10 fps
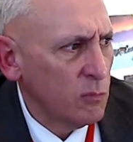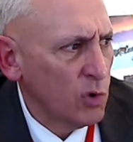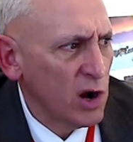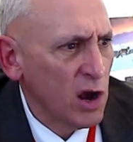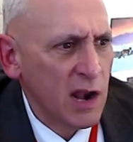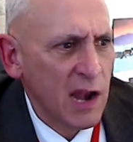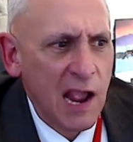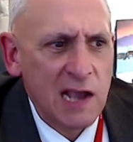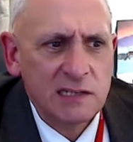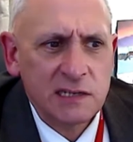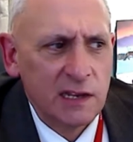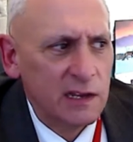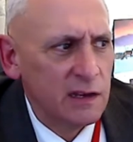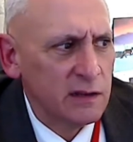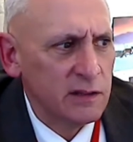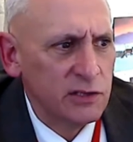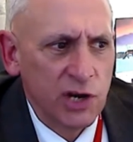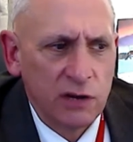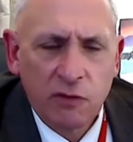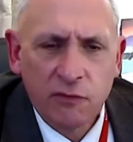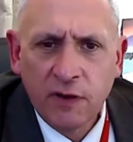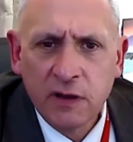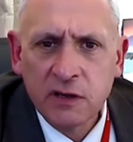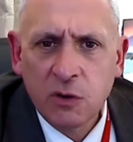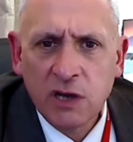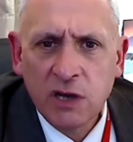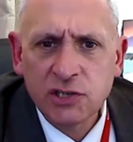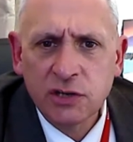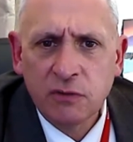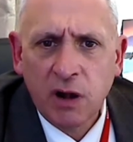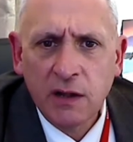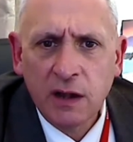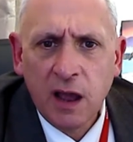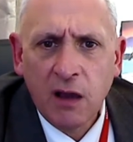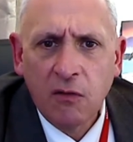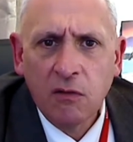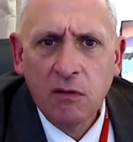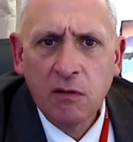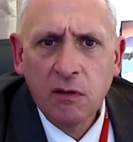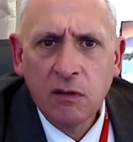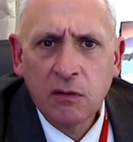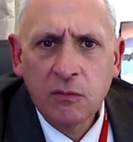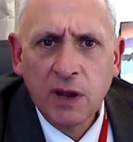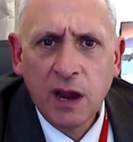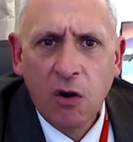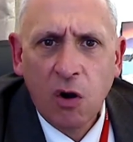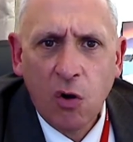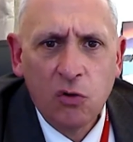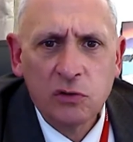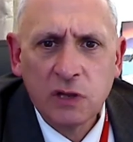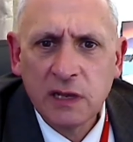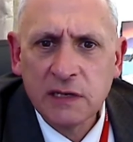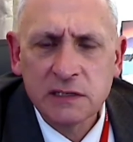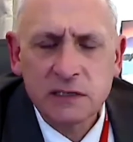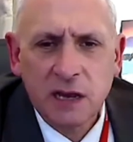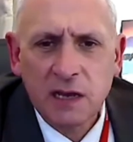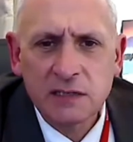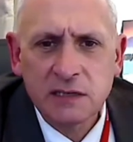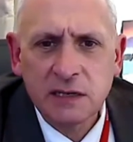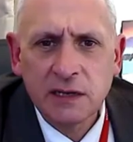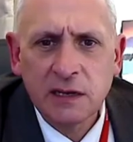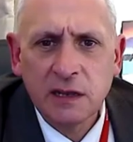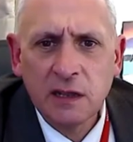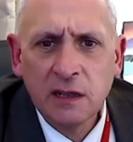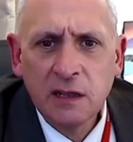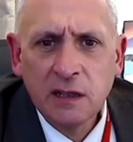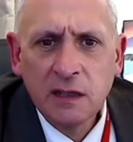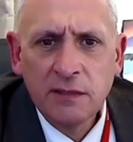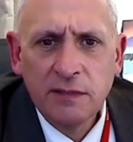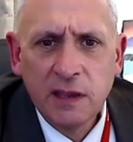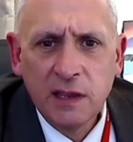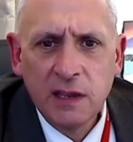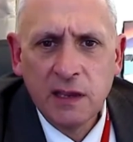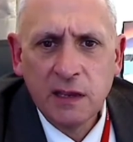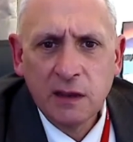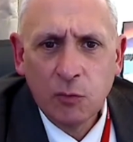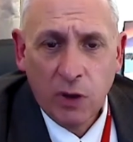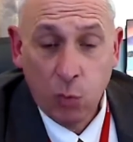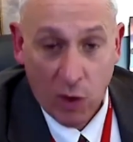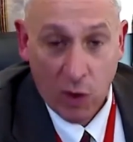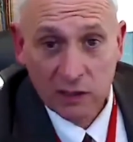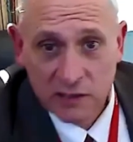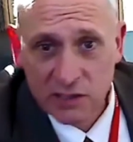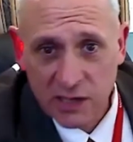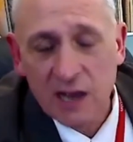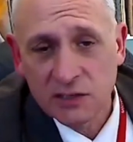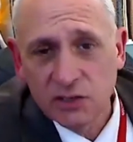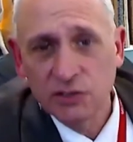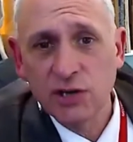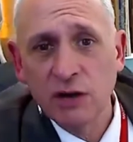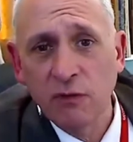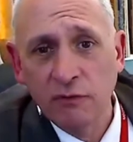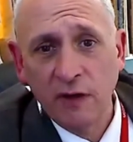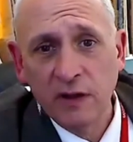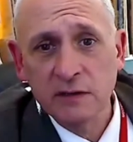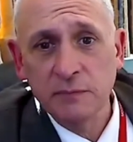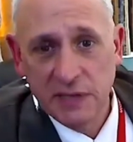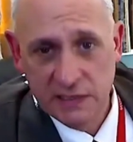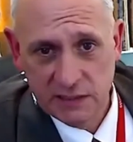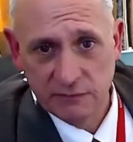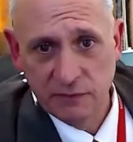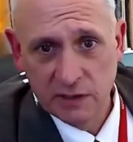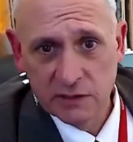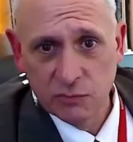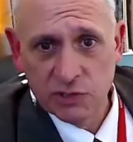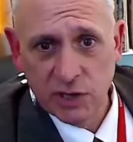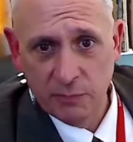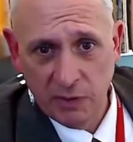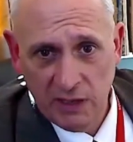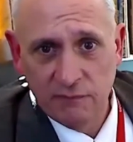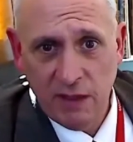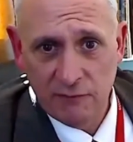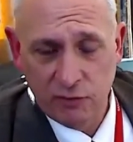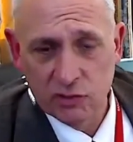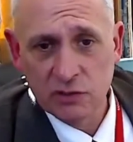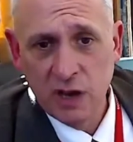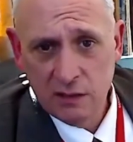we're not asking the general fund question right now. We are only discussing we will discuss the general fund piece of this, which I believe that first